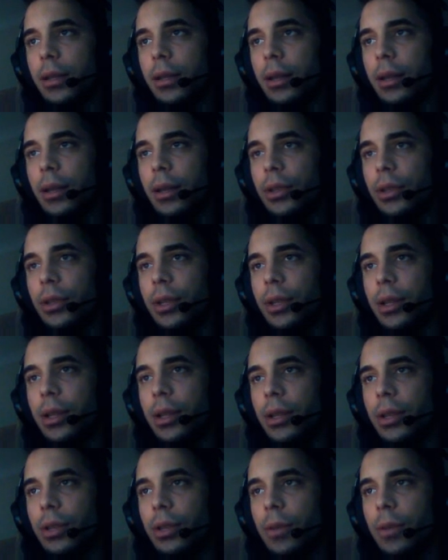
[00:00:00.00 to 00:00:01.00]
And I
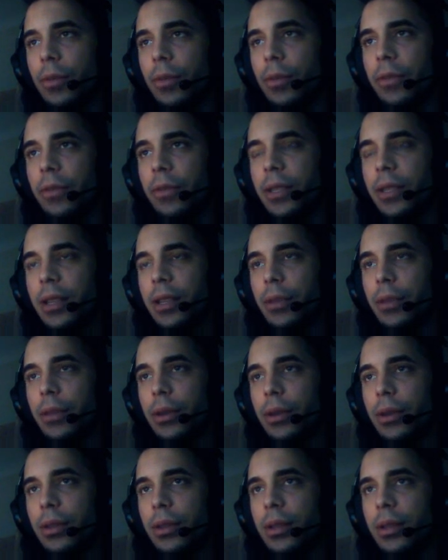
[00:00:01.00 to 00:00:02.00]
took my profits here
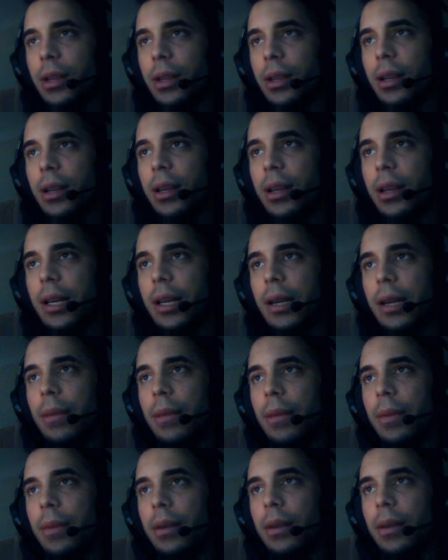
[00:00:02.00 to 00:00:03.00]
because
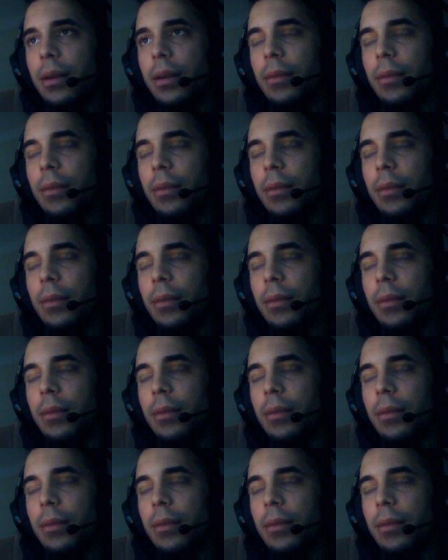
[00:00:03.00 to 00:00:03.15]
I